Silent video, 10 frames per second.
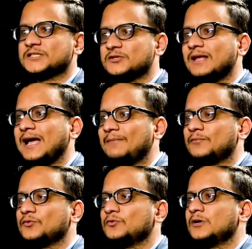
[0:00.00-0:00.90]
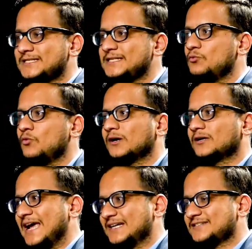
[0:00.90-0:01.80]
she will have to see what
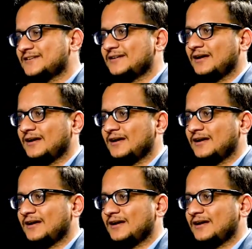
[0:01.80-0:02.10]
tax rate